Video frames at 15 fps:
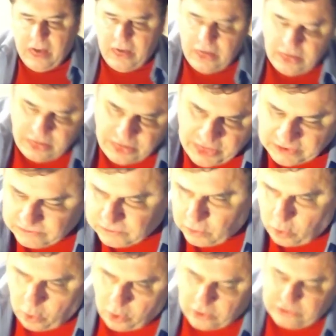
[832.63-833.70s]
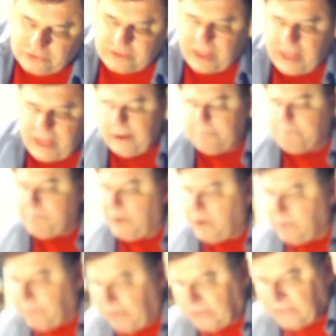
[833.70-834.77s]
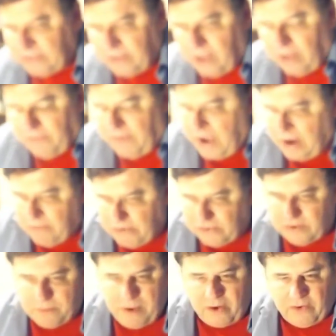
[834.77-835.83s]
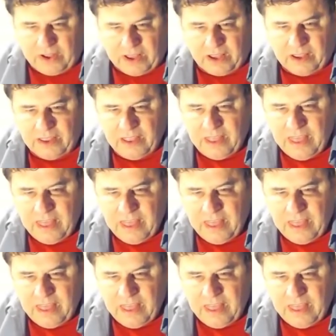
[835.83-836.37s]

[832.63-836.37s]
This caused an embitterment of Irish America,